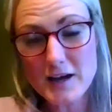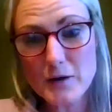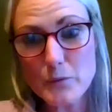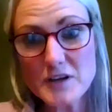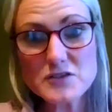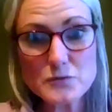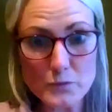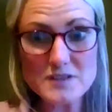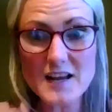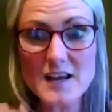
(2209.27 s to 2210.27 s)
we
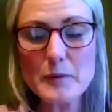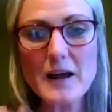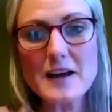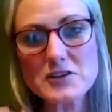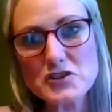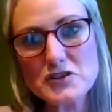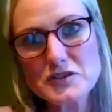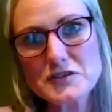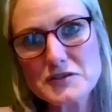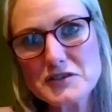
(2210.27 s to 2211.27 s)
stabilize
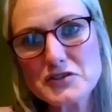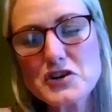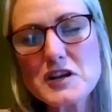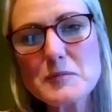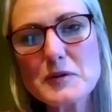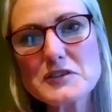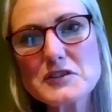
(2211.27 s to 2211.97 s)
your treatment.